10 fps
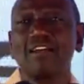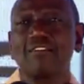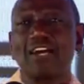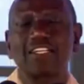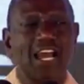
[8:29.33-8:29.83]

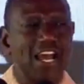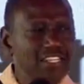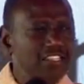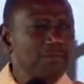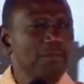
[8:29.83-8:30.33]
that
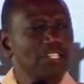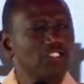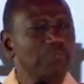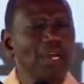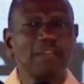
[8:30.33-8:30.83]
as the members
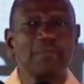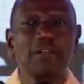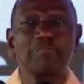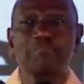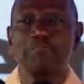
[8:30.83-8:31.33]
of
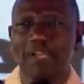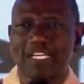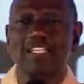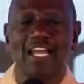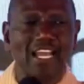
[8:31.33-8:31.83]
parliament
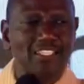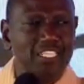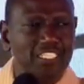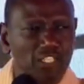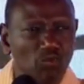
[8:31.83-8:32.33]
build the
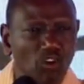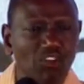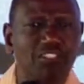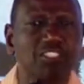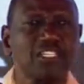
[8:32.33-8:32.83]
ICT
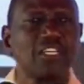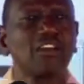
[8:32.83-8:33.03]
wards,